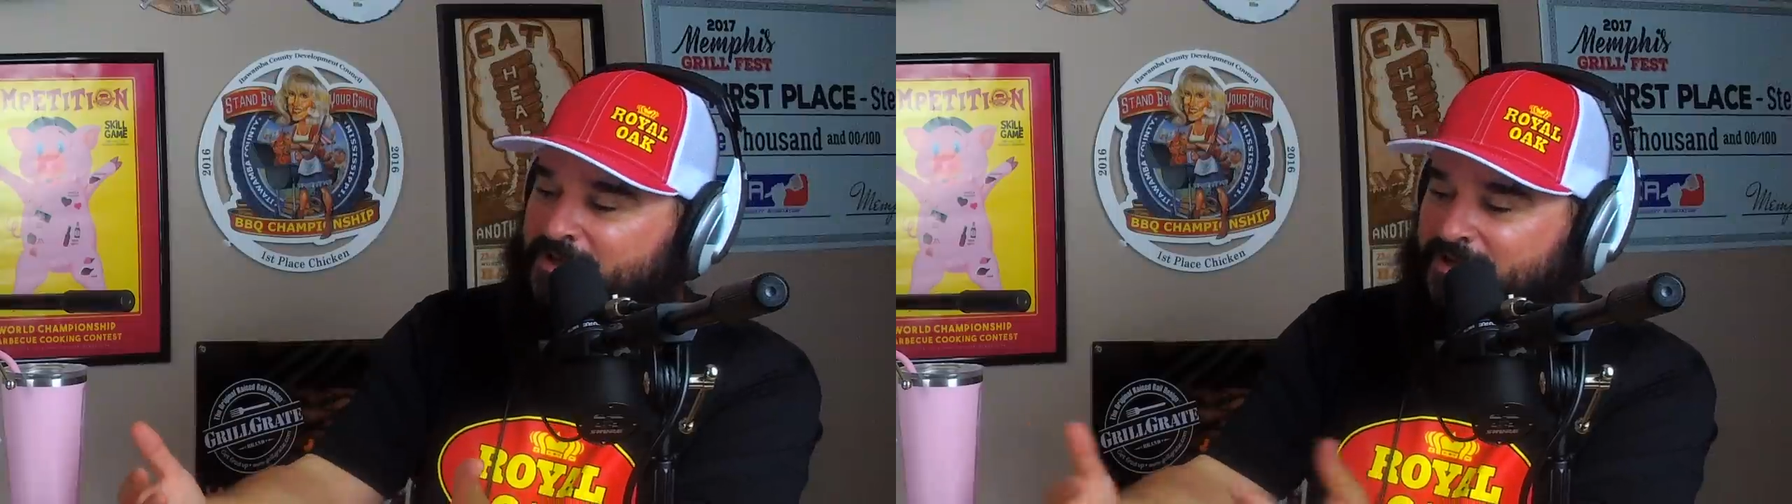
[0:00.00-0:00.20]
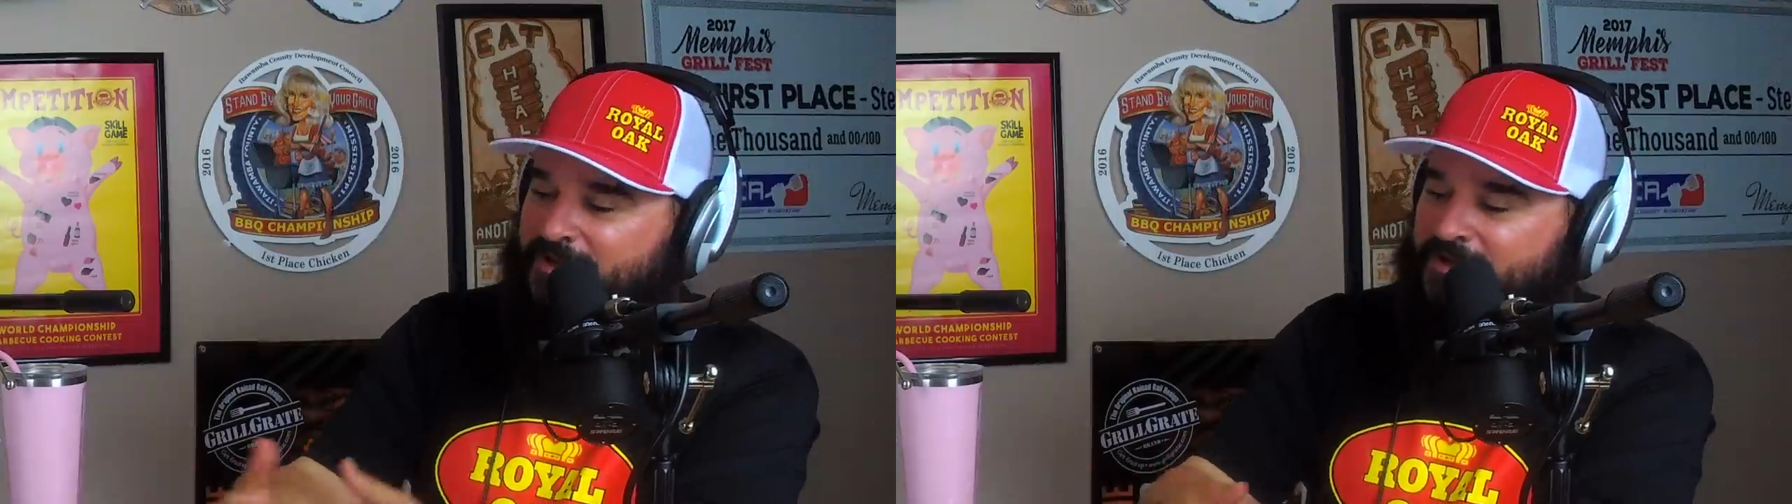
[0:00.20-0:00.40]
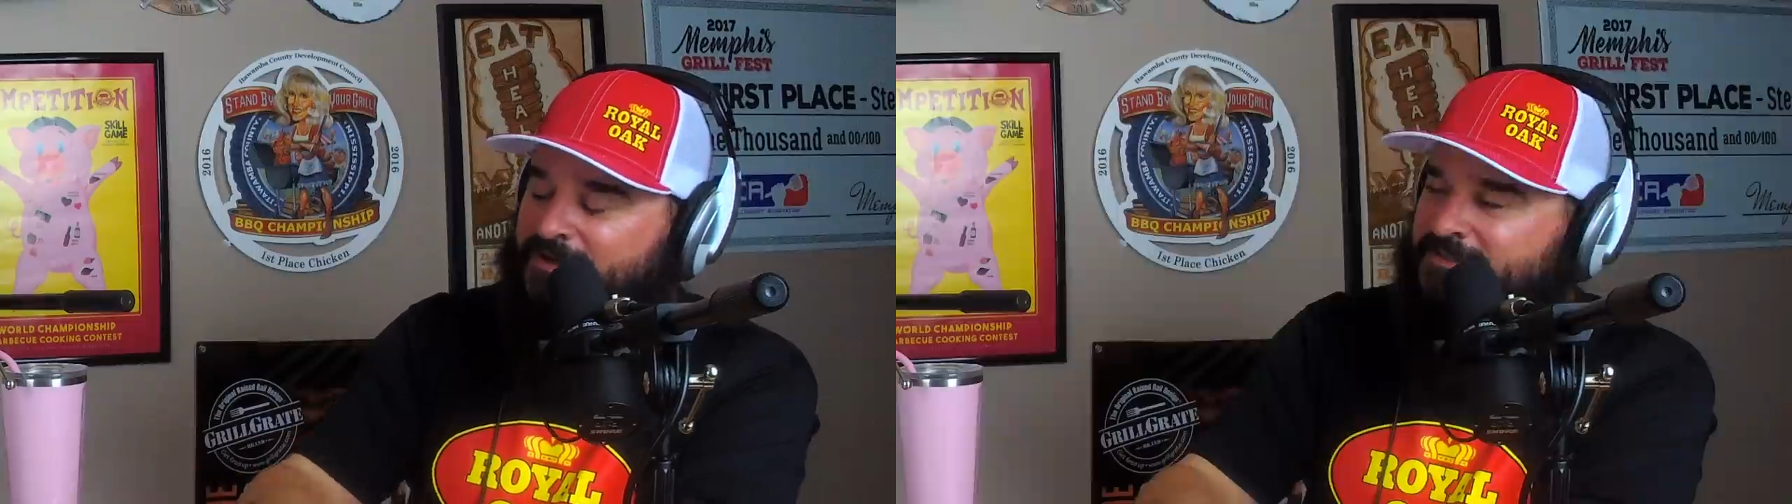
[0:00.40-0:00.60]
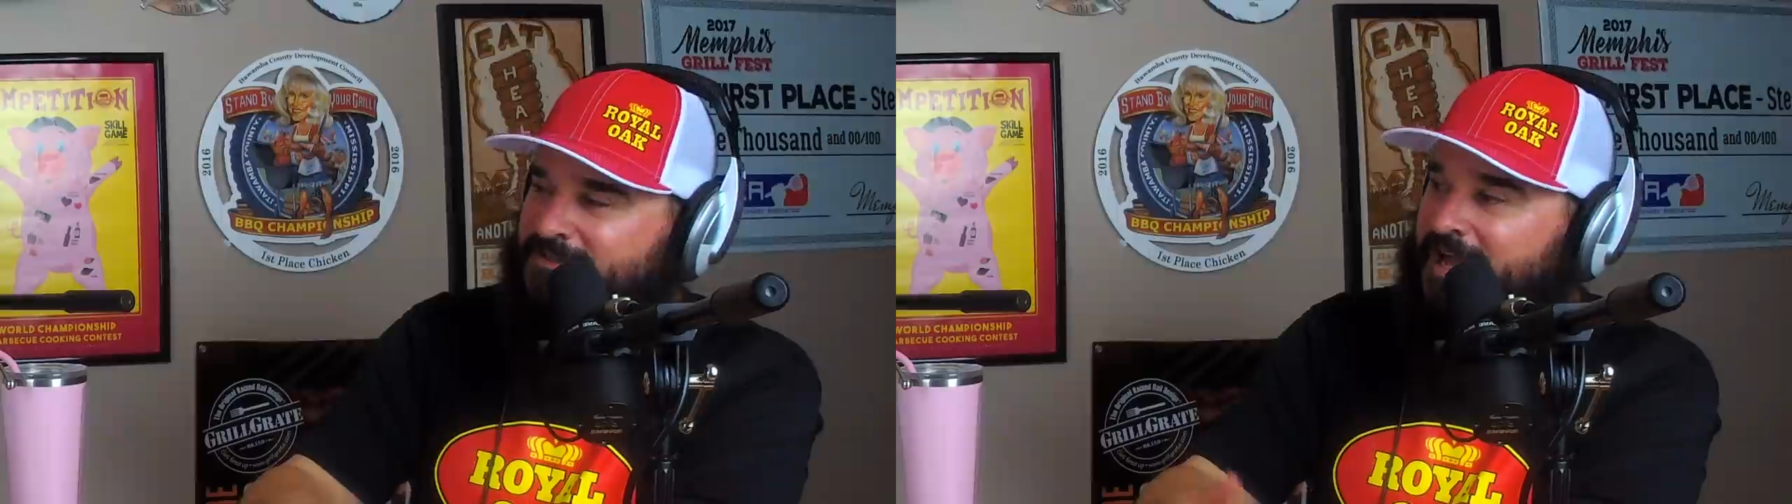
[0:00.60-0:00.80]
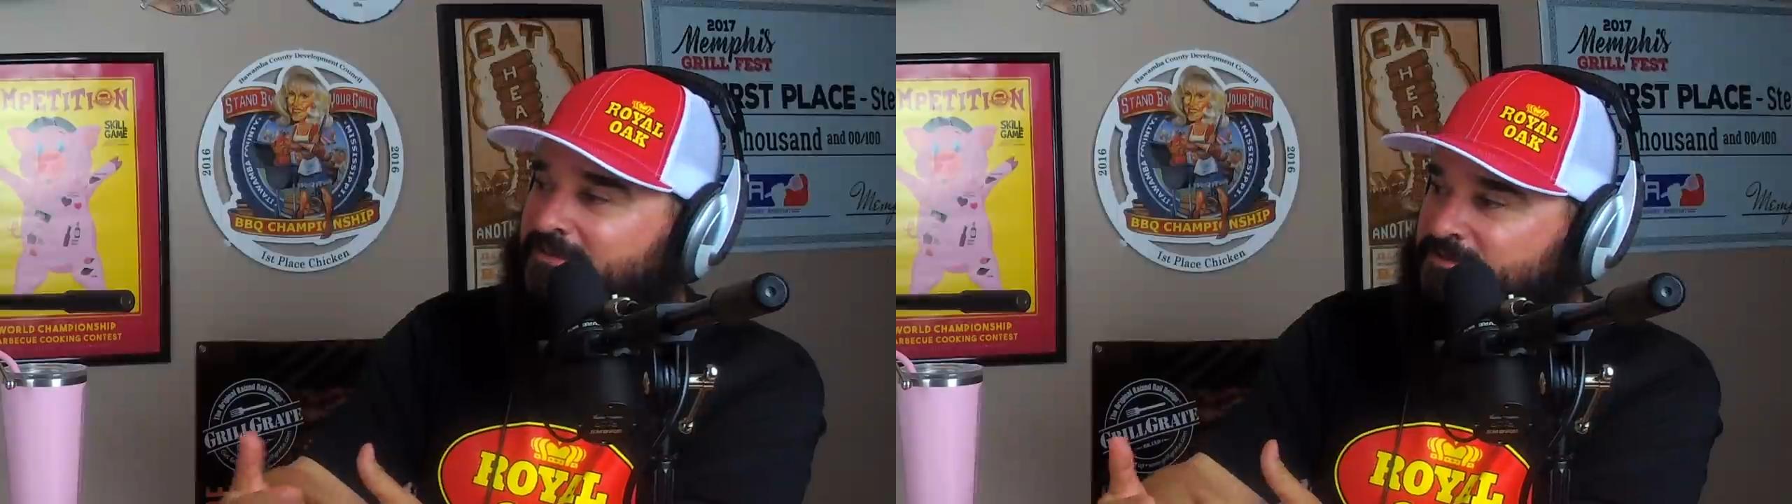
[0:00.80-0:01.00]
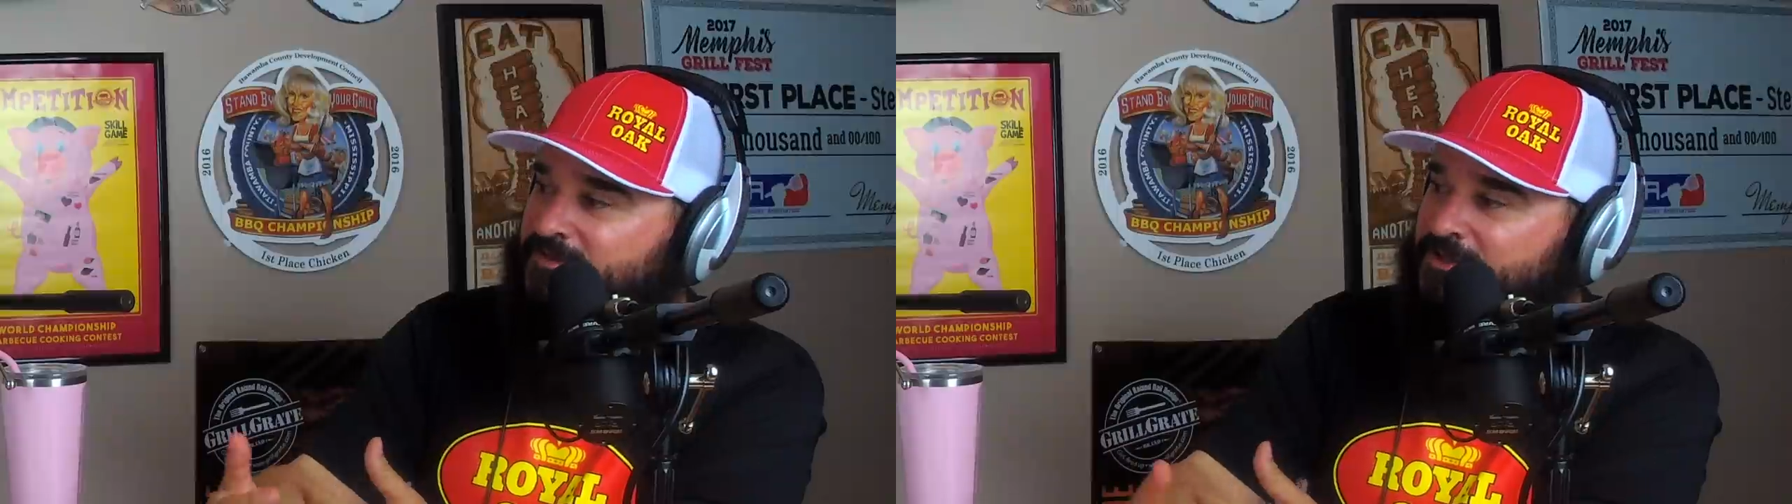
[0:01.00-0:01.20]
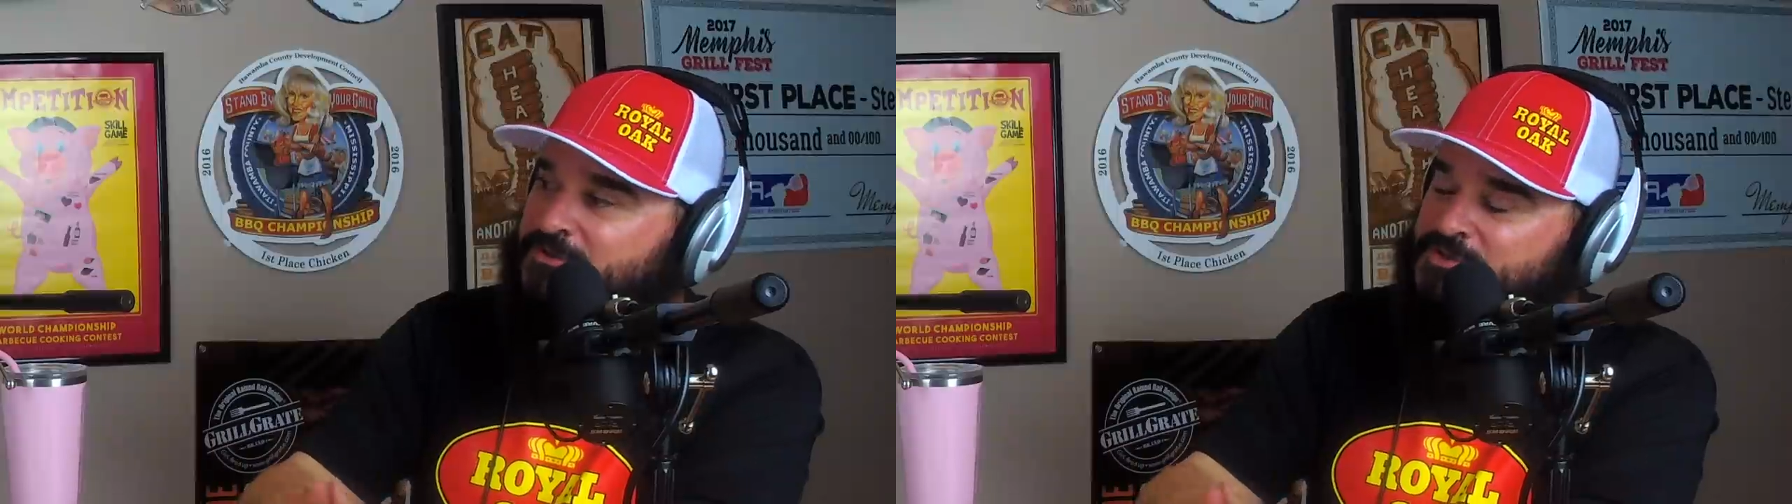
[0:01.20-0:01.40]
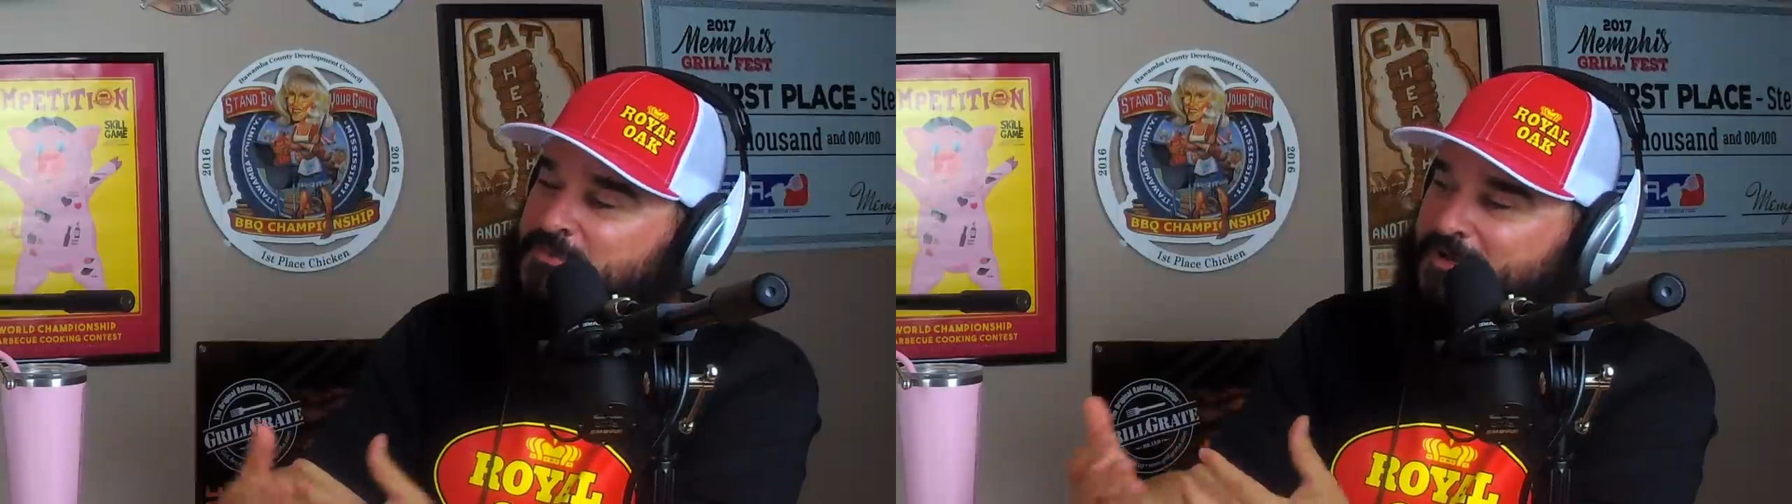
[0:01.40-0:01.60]
uh, live event or
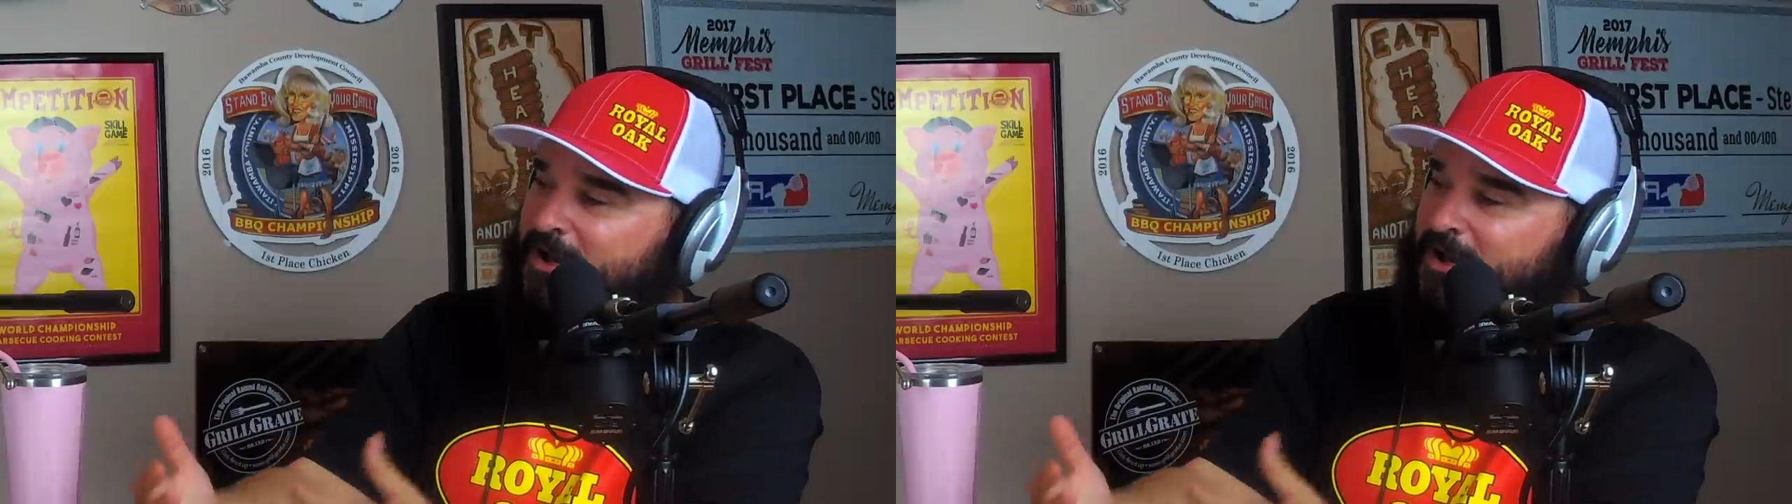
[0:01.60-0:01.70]
something,